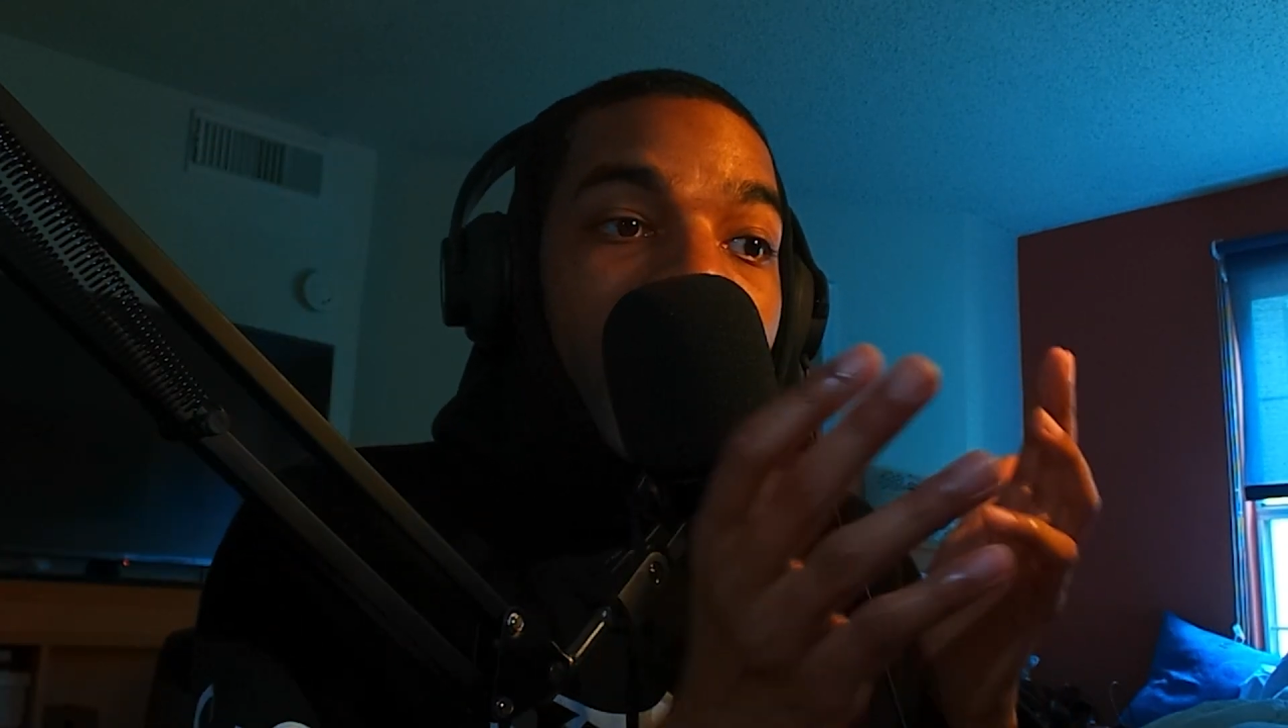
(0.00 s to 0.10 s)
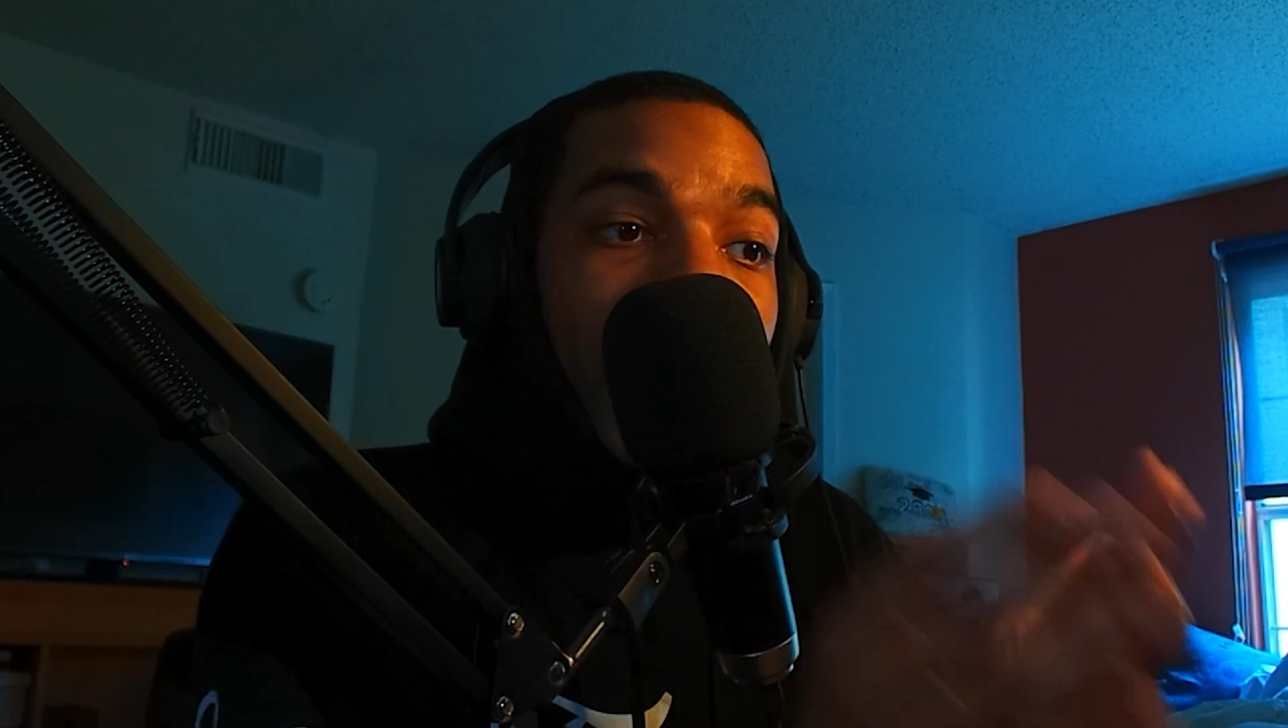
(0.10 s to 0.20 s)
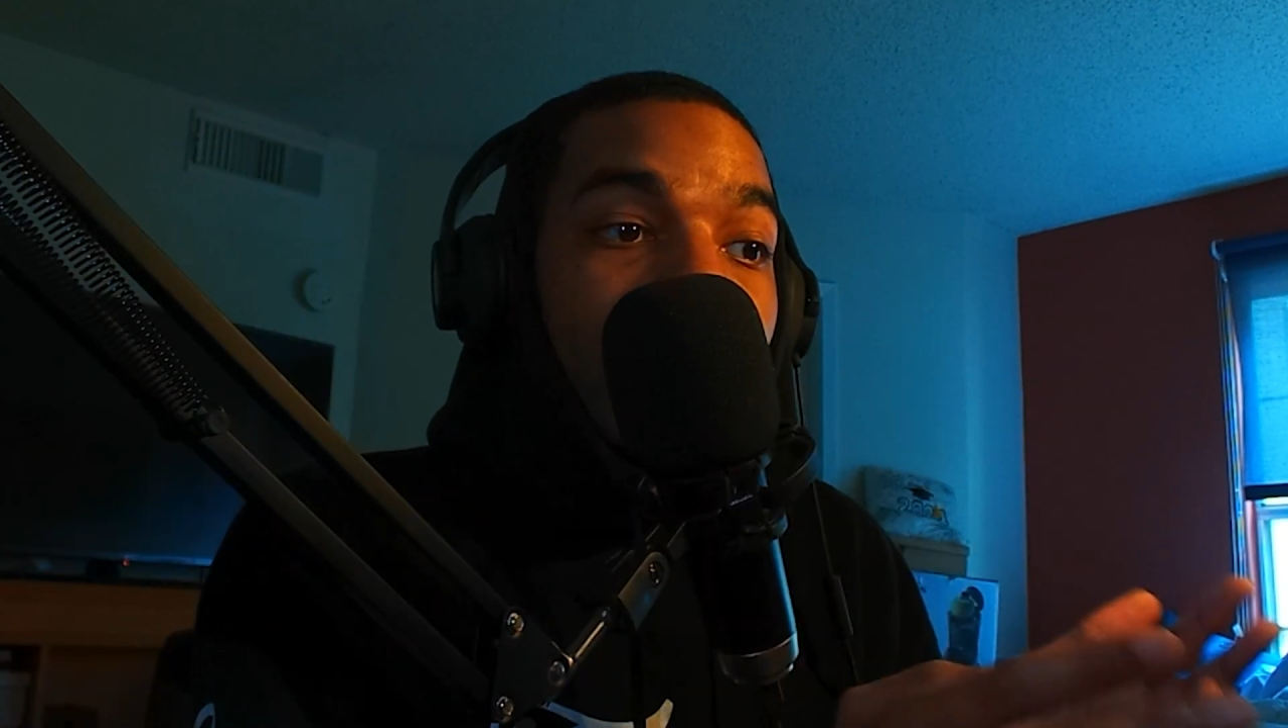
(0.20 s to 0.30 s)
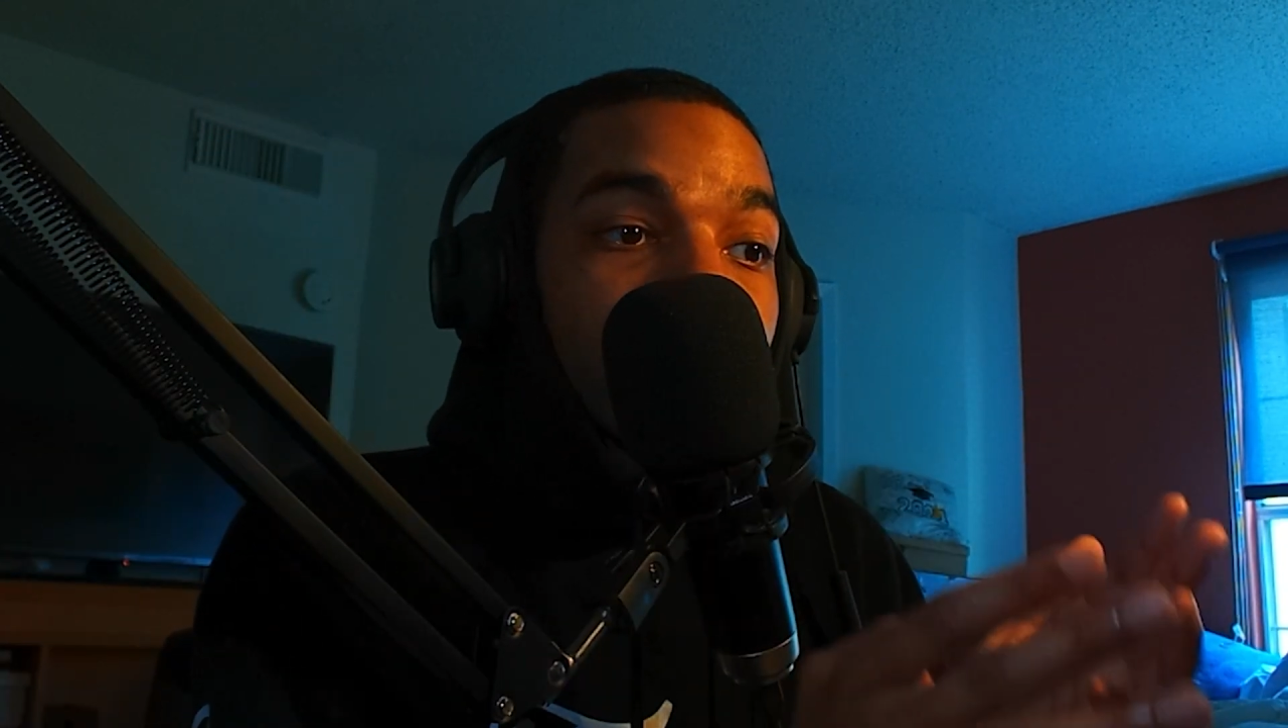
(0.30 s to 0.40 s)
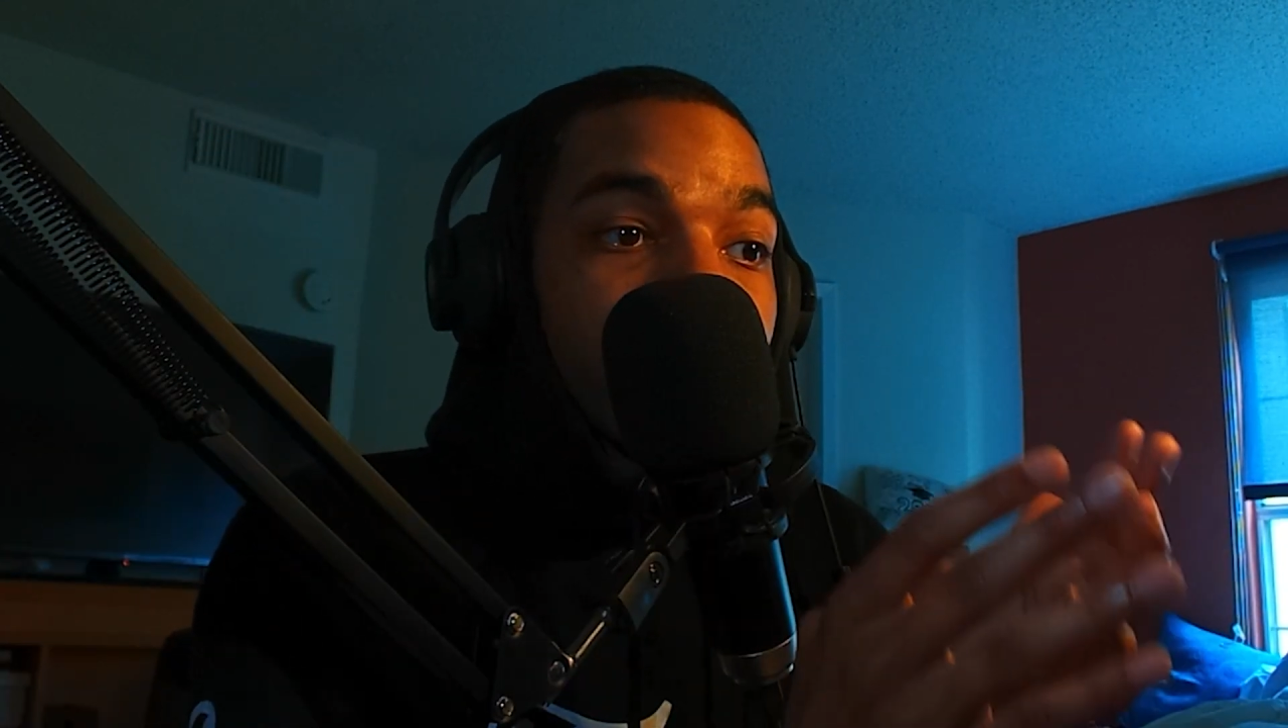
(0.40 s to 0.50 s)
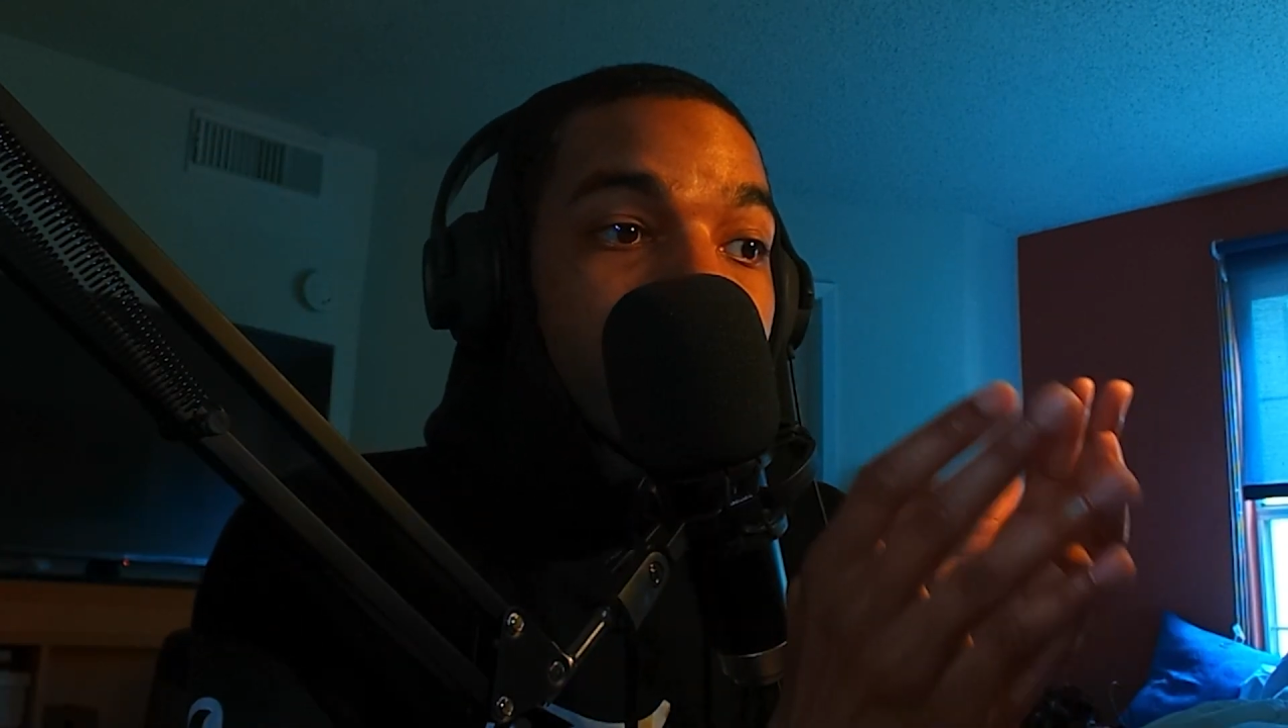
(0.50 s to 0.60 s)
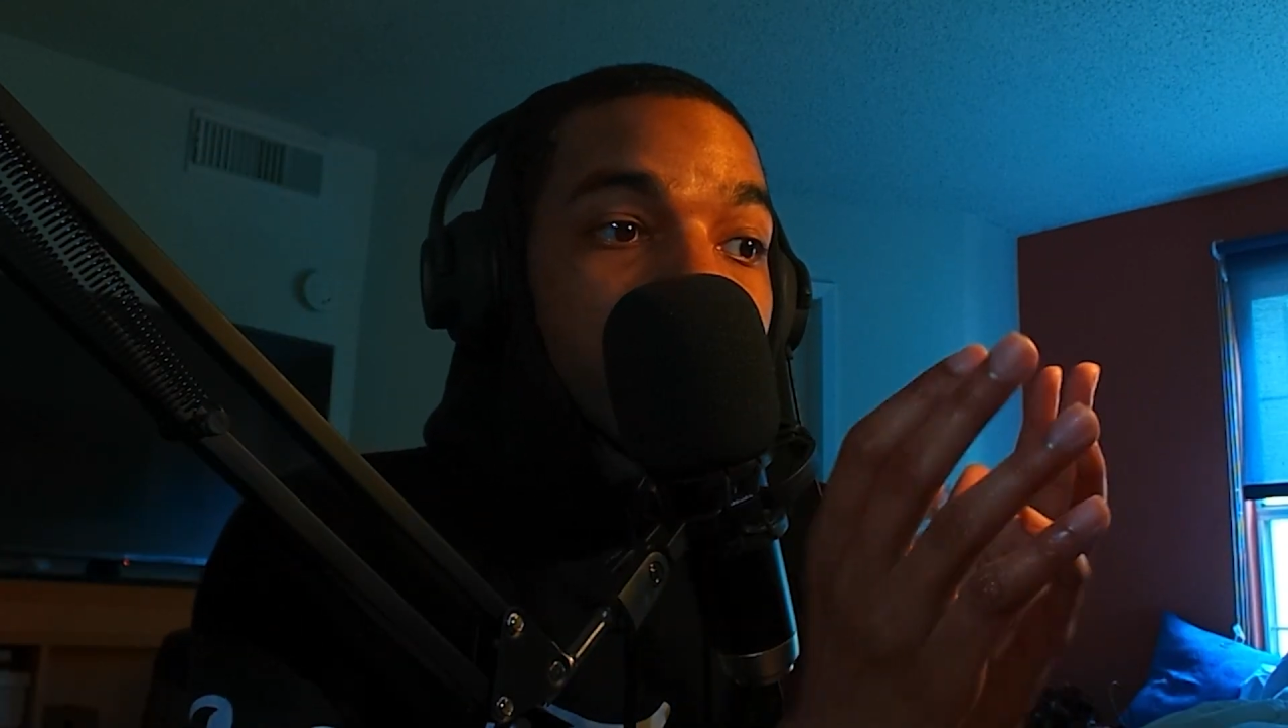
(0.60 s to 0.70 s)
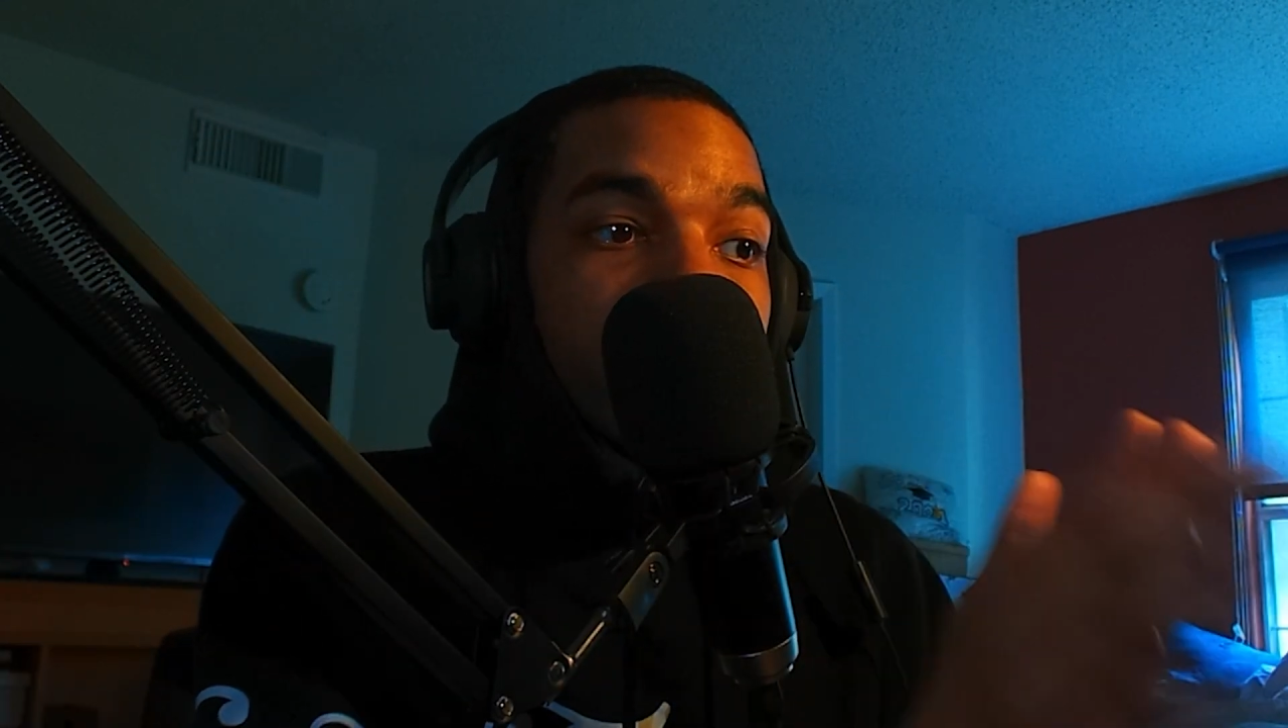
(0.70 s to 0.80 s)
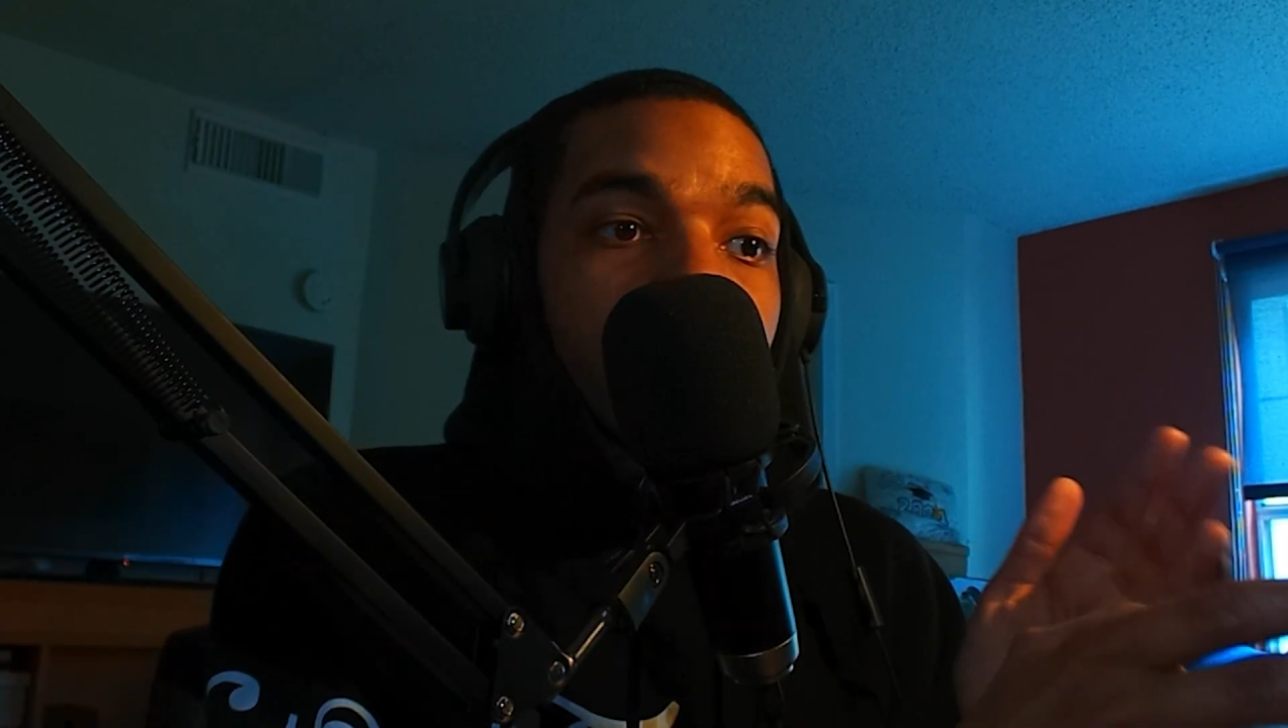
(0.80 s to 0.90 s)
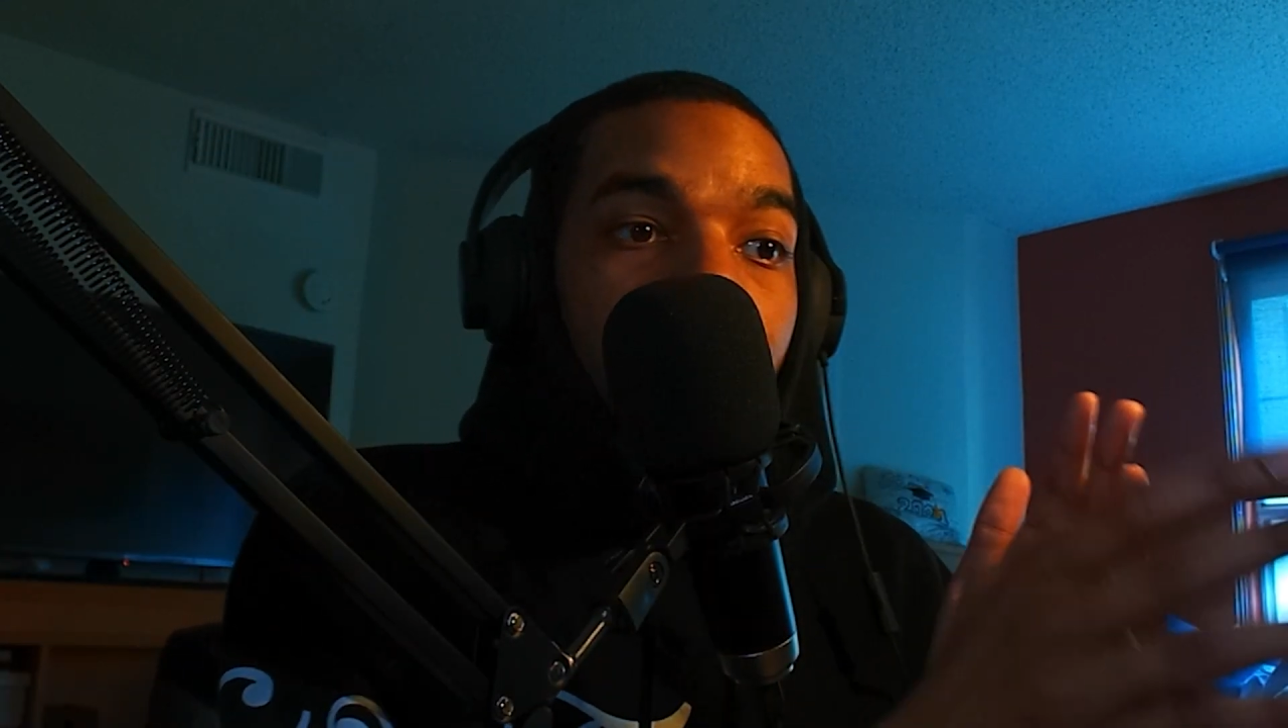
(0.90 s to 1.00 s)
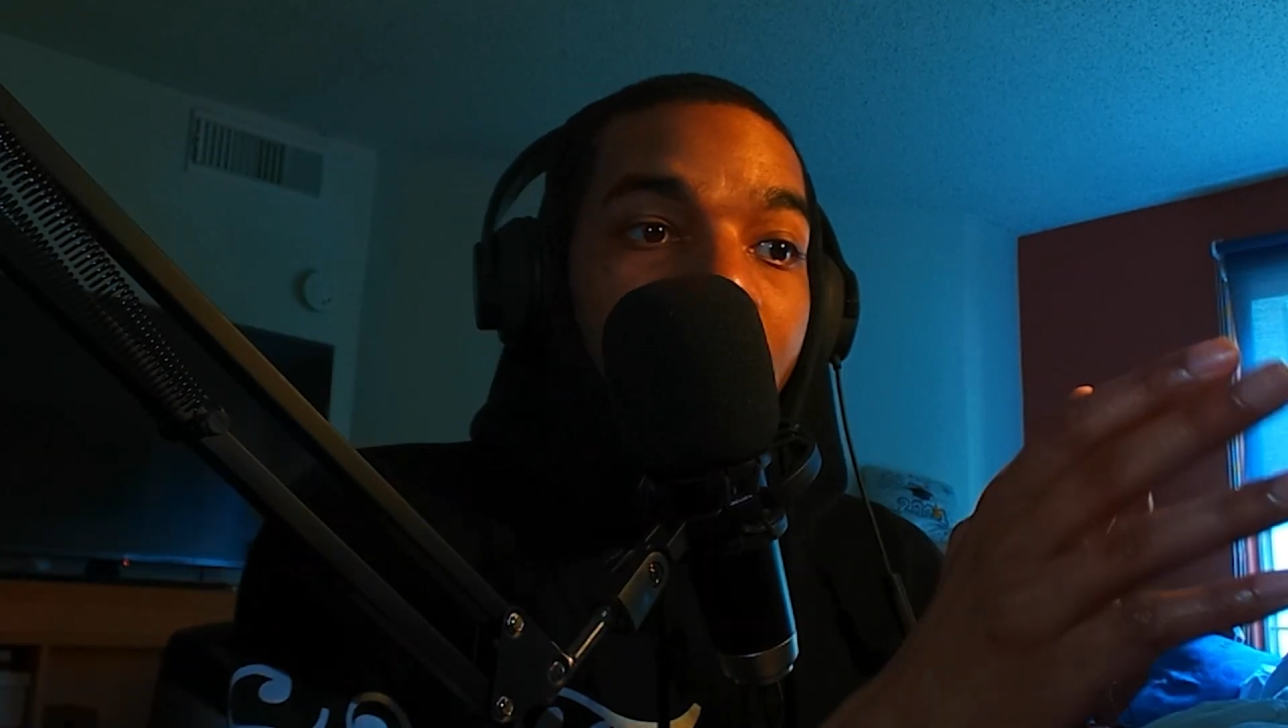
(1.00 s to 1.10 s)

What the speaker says: after they revealed